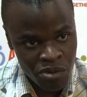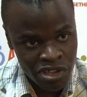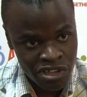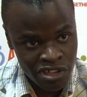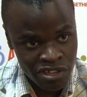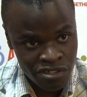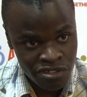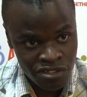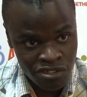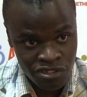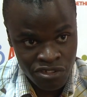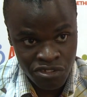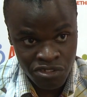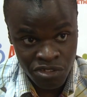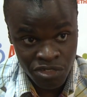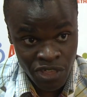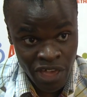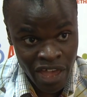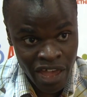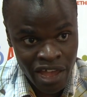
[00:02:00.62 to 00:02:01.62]
which
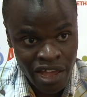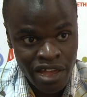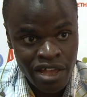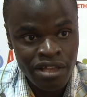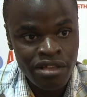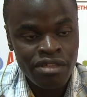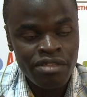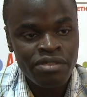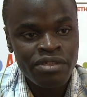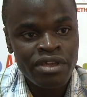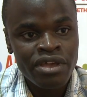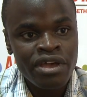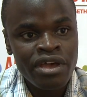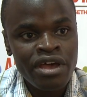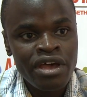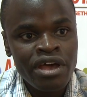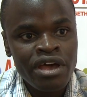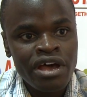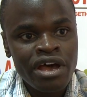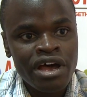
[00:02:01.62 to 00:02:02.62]
is there.
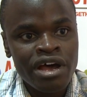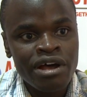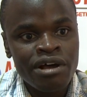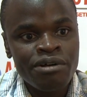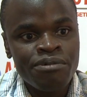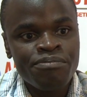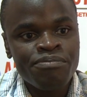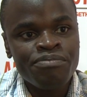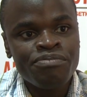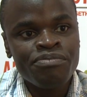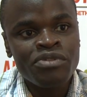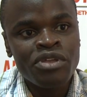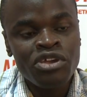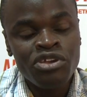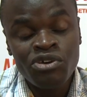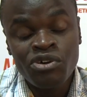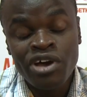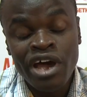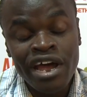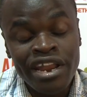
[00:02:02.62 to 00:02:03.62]

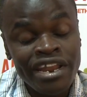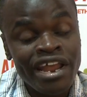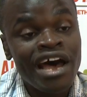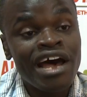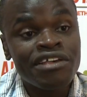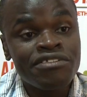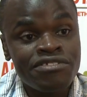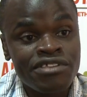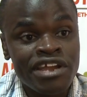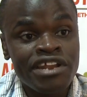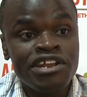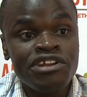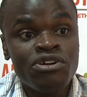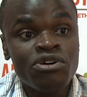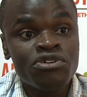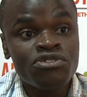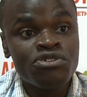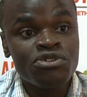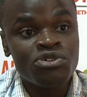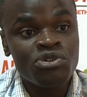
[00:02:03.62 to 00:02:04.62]
Uganda has tended
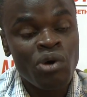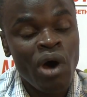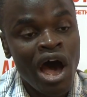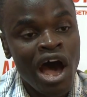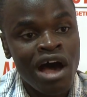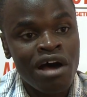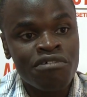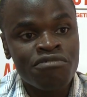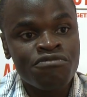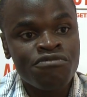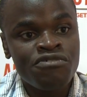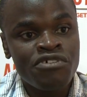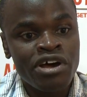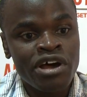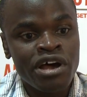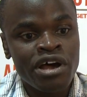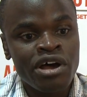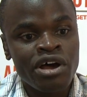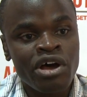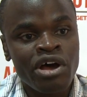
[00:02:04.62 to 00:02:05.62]
also to have
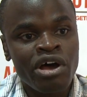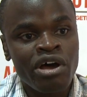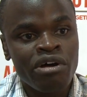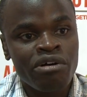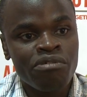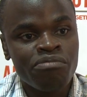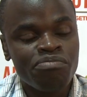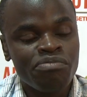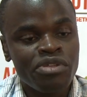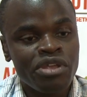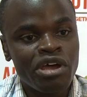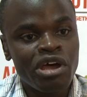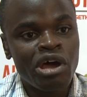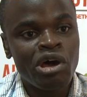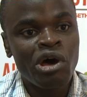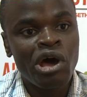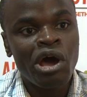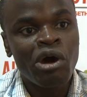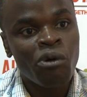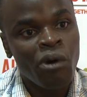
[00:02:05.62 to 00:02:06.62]

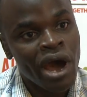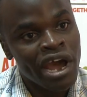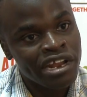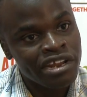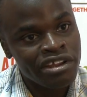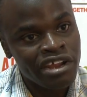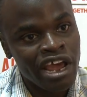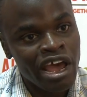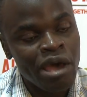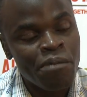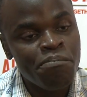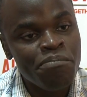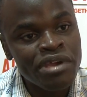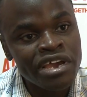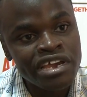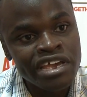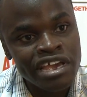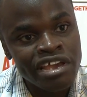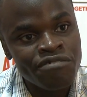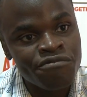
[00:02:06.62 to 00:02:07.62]
quite a
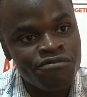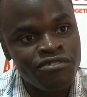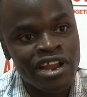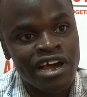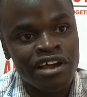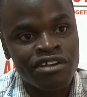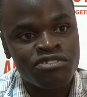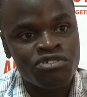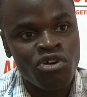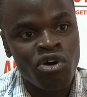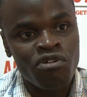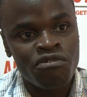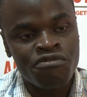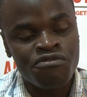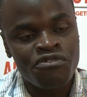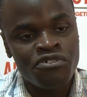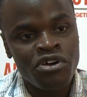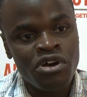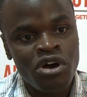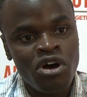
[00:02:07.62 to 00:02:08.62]
big influx of
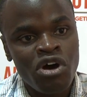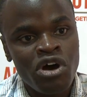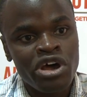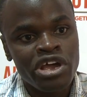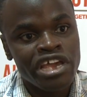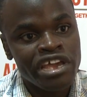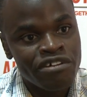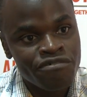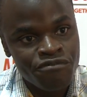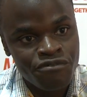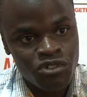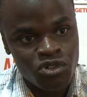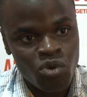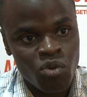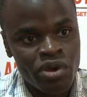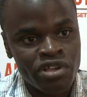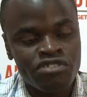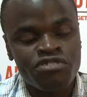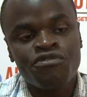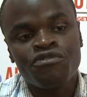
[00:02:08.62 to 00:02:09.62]

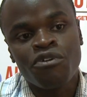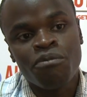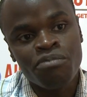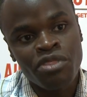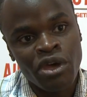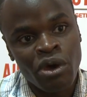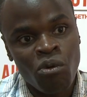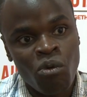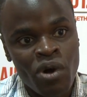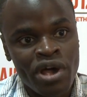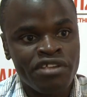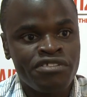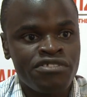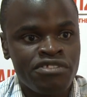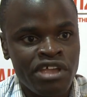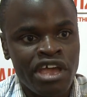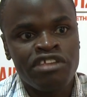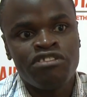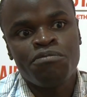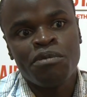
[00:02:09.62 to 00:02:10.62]
influence from the
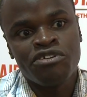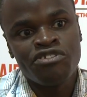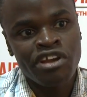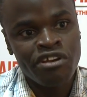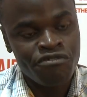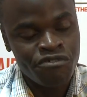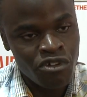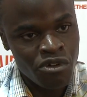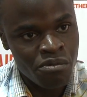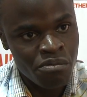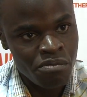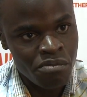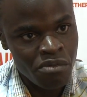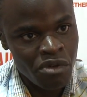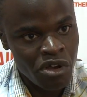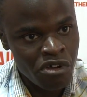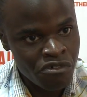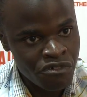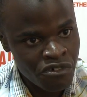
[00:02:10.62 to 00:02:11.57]
West, especially from